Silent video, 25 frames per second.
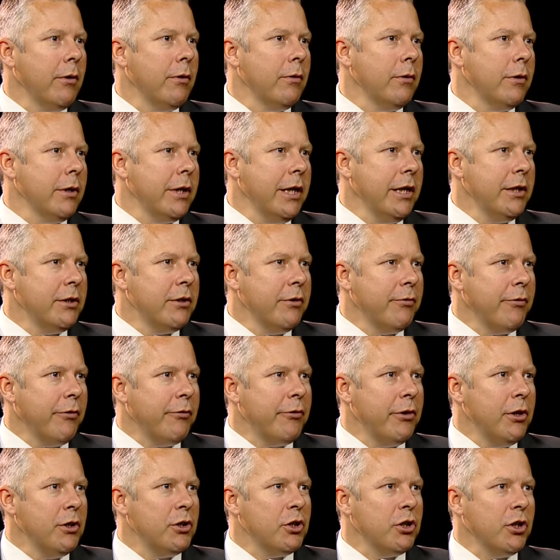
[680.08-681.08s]
looking to the
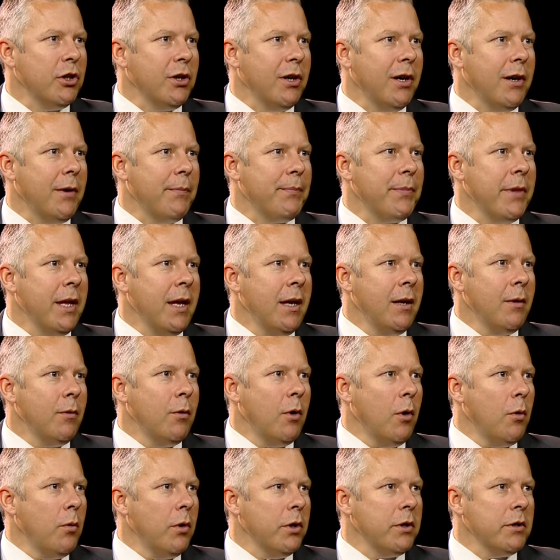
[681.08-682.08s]
future,
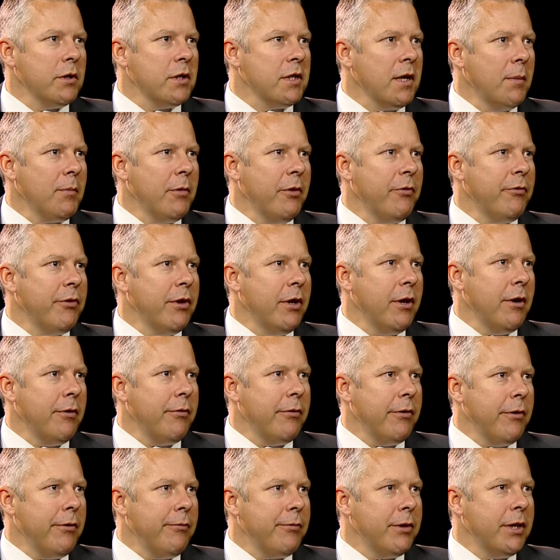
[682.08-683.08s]
well, what are some of
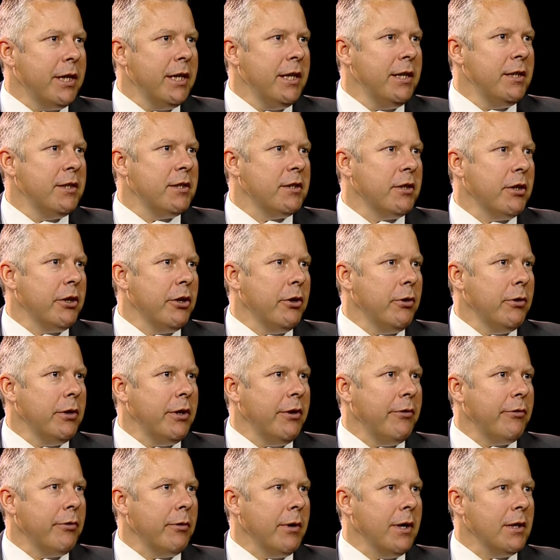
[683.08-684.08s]
the key
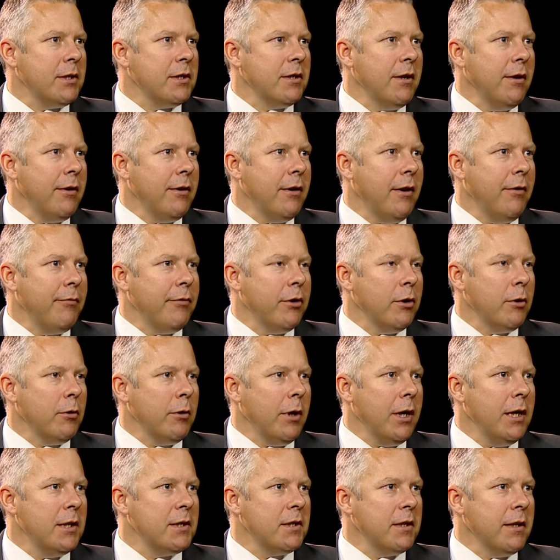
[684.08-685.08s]
security threats on the
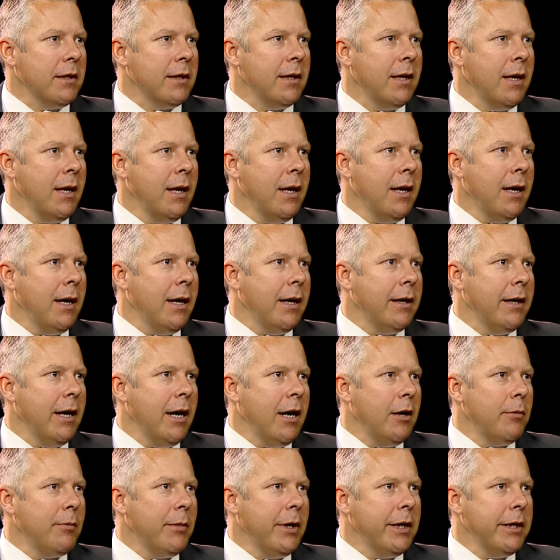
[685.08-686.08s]
horizon, and
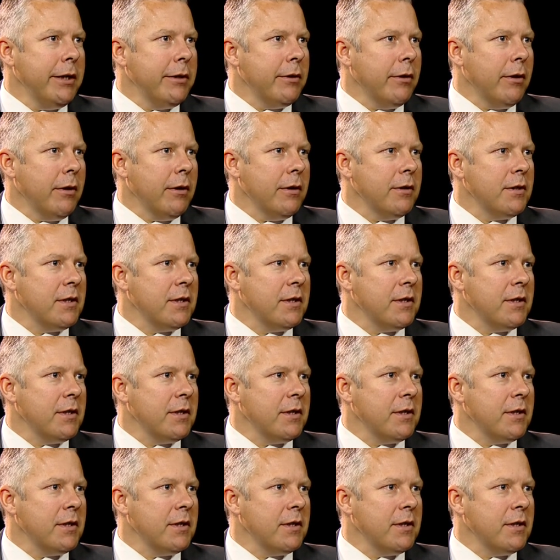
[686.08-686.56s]
how might our